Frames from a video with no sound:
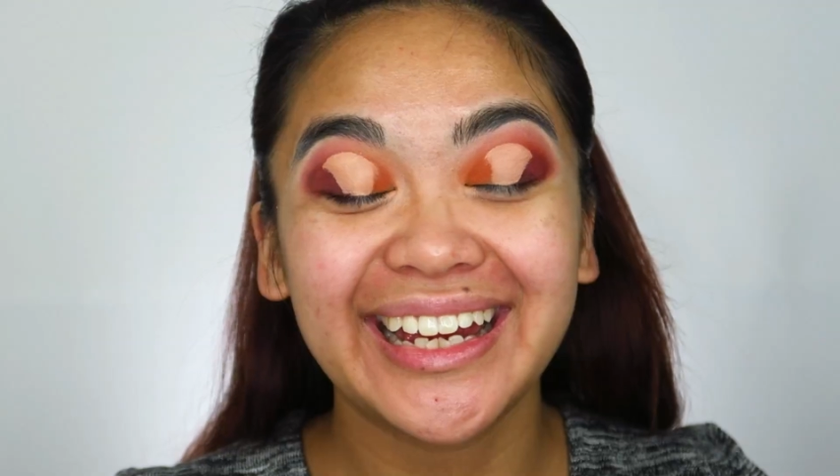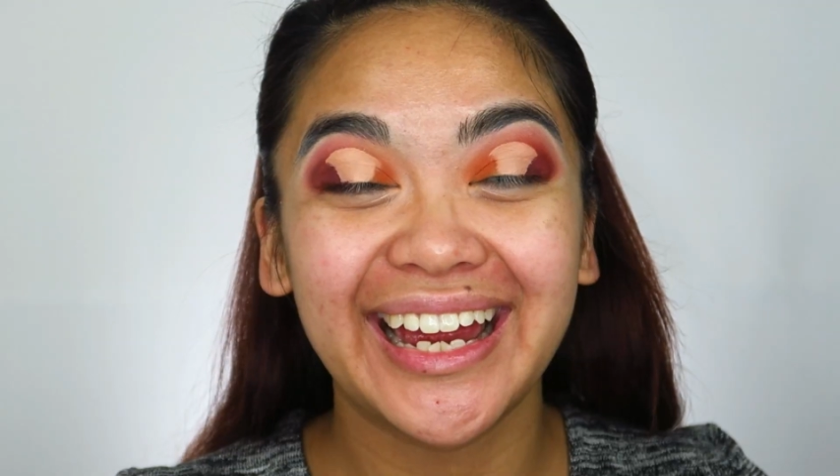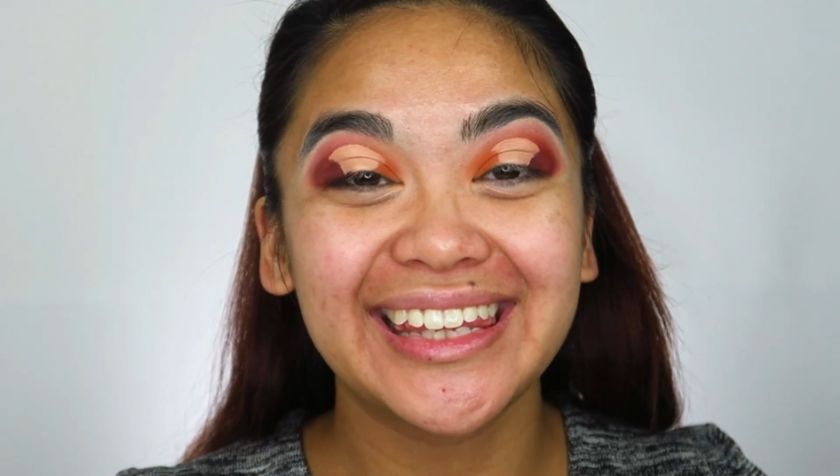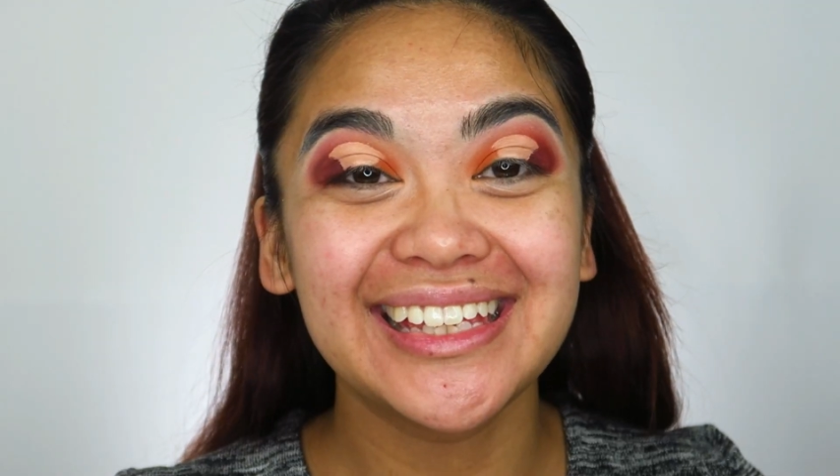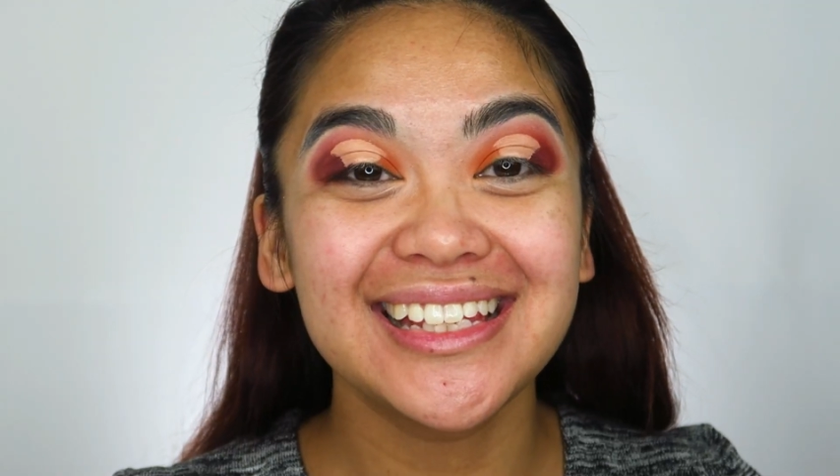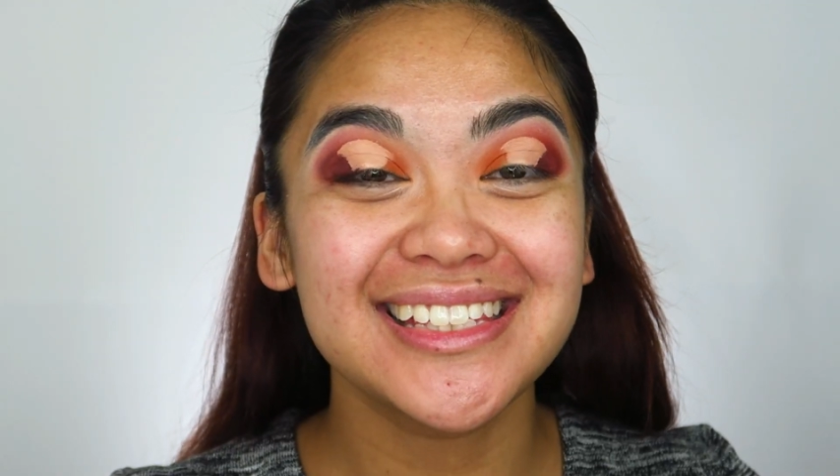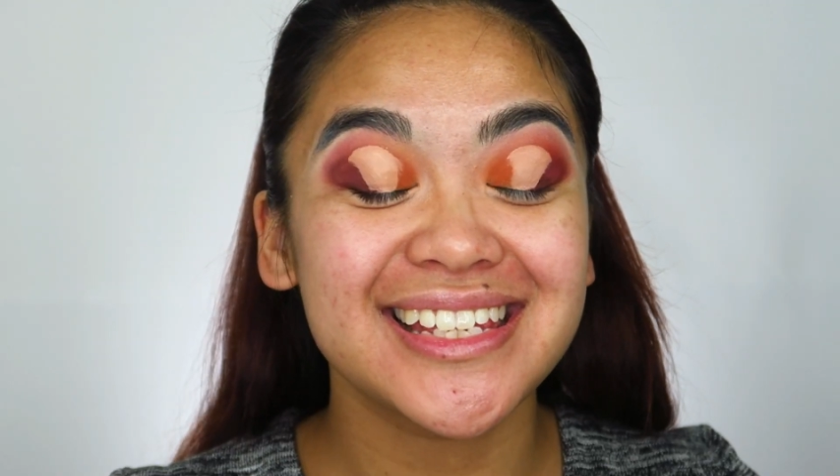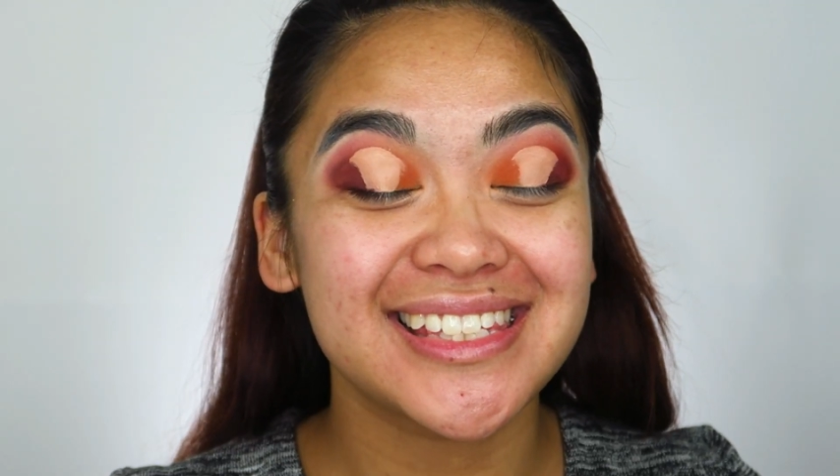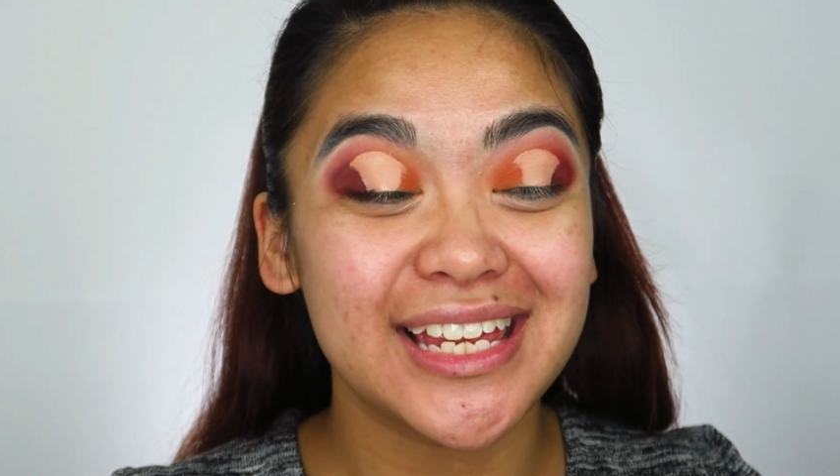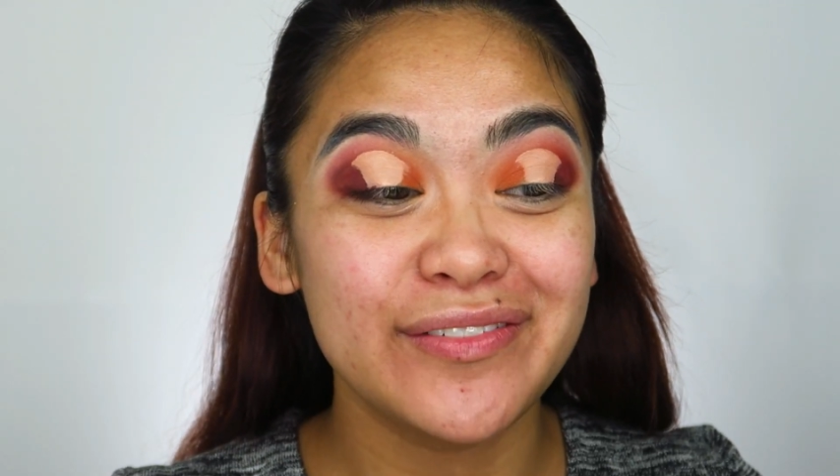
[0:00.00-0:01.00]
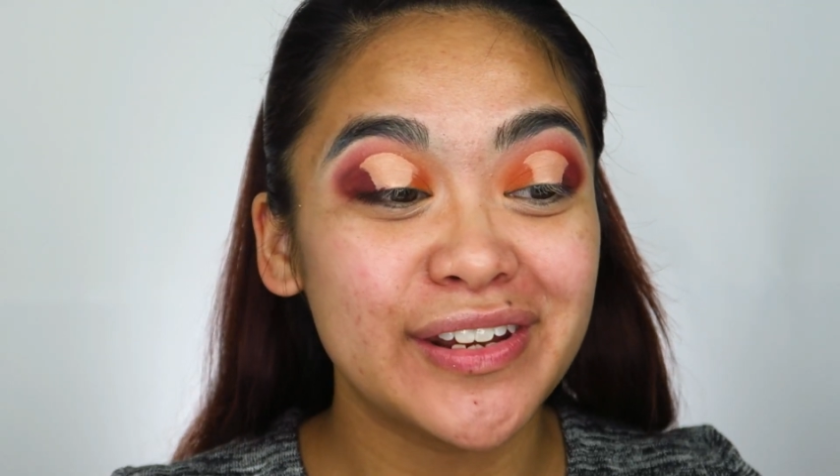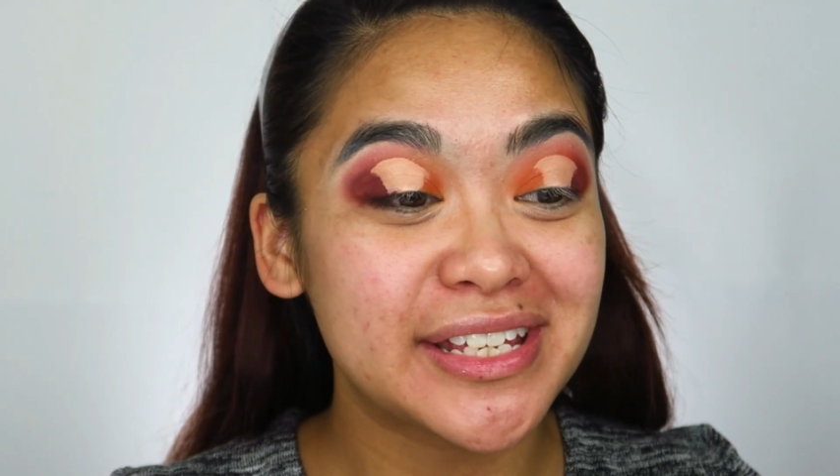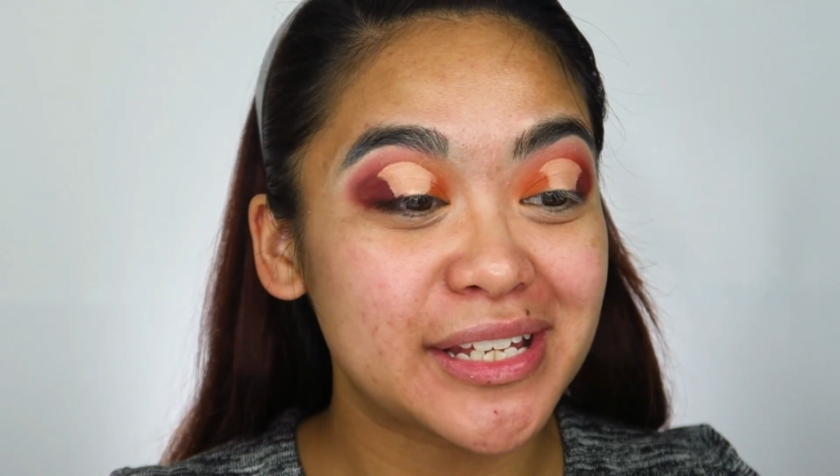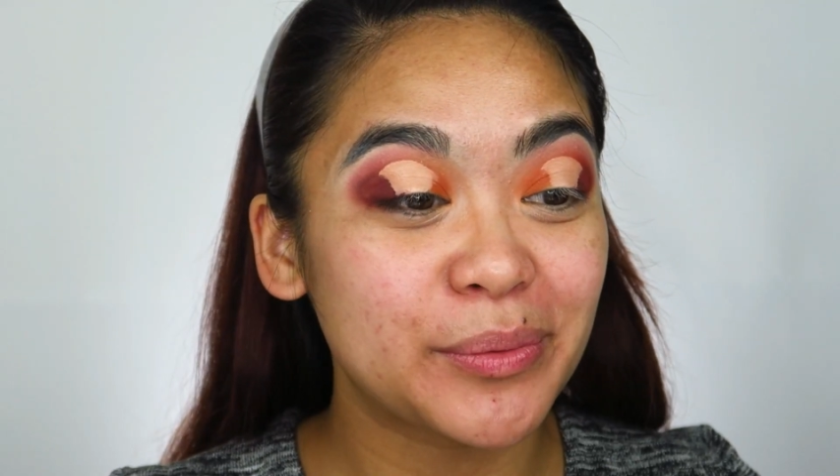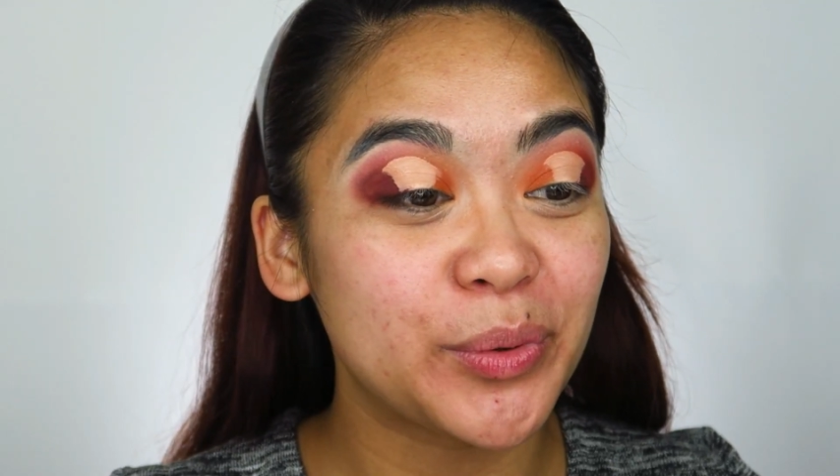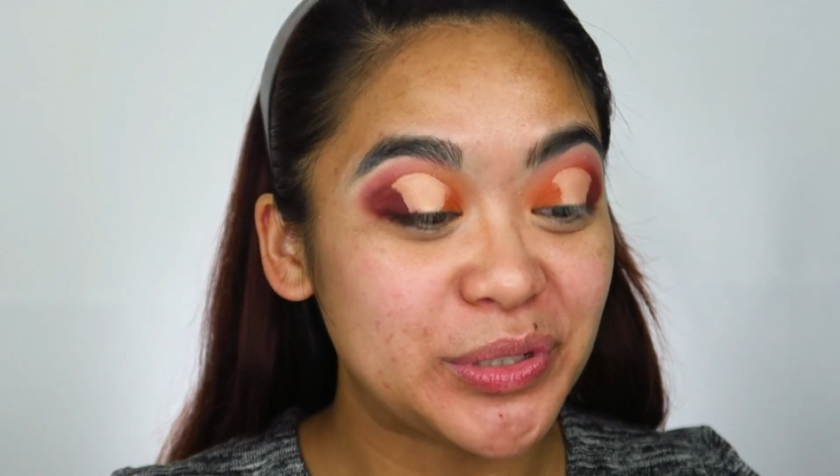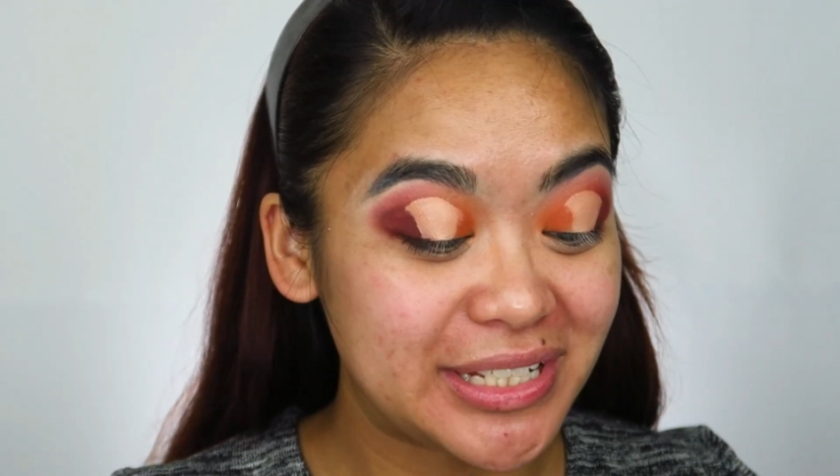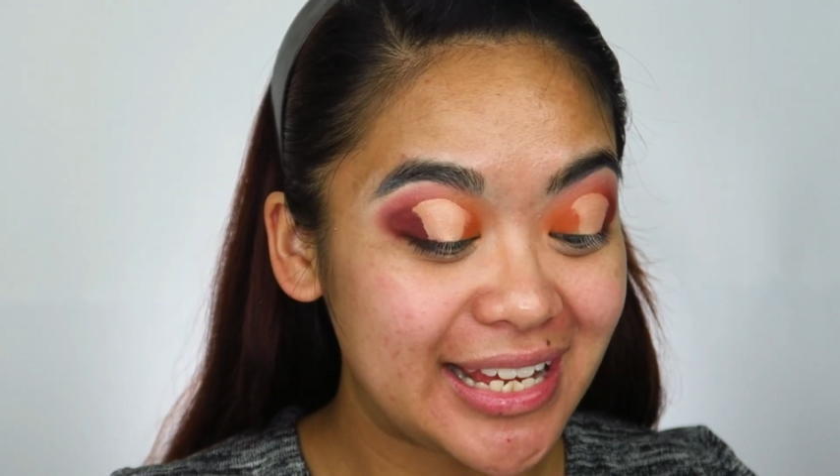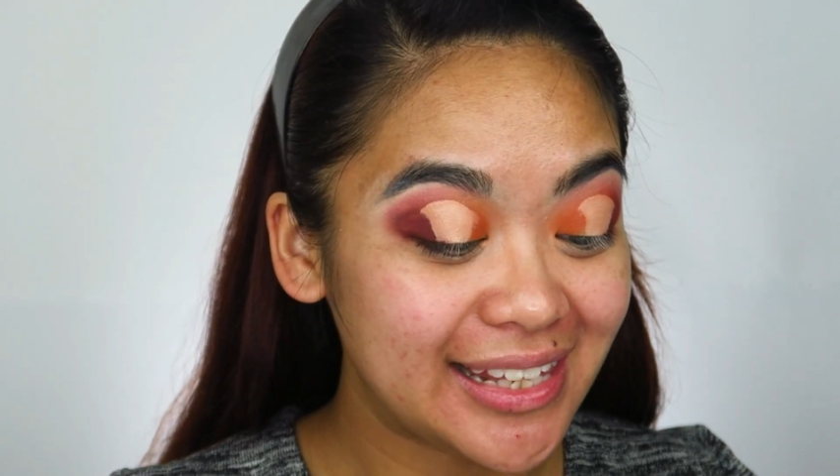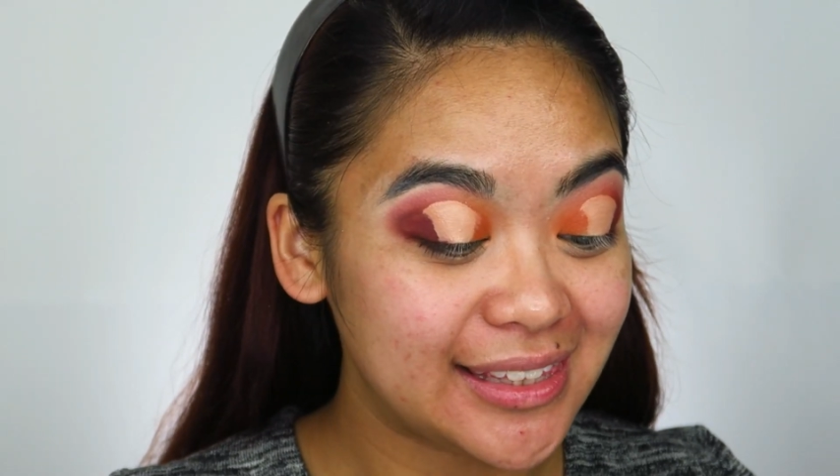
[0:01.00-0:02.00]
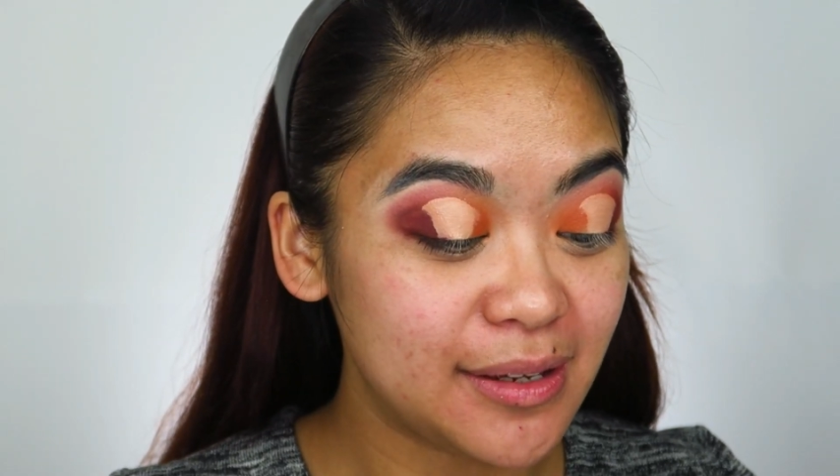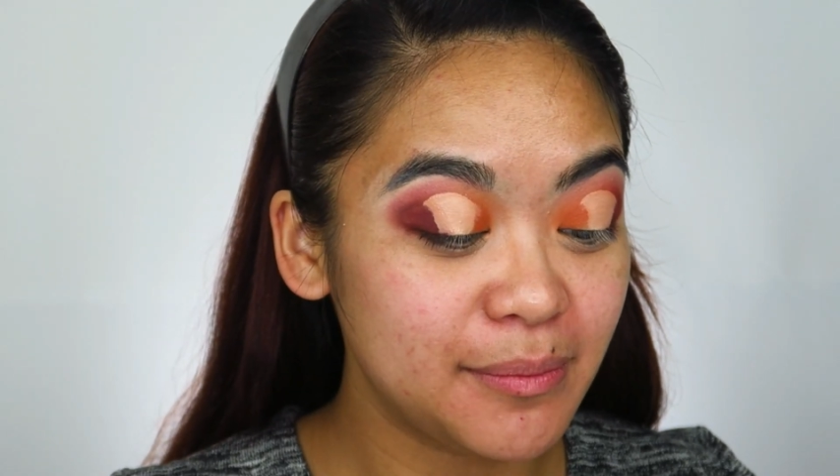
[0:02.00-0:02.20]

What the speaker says: Okay, I think that's as even as I'm going to get